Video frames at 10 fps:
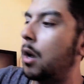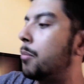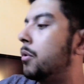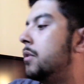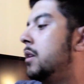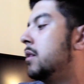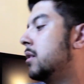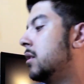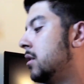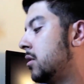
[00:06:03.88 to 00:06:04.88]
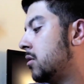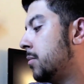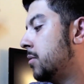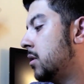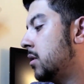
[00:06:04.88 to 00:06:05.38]
And I'll put these in the
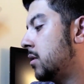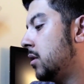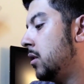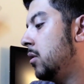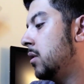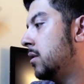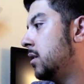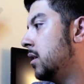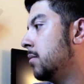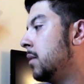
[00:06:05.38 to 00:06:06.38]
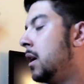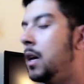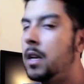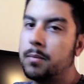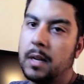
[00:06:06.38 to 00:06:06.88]
description so that you can see them.
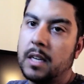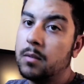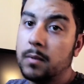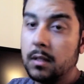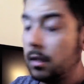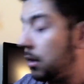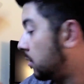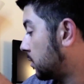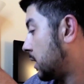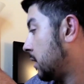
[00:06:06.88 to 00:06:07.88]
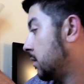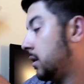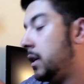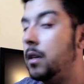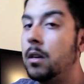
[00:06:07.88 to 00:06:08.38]
But I just went to Lowe's. I
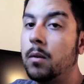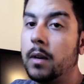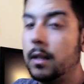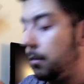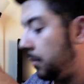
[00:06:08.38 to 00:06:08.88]
was like, you know what?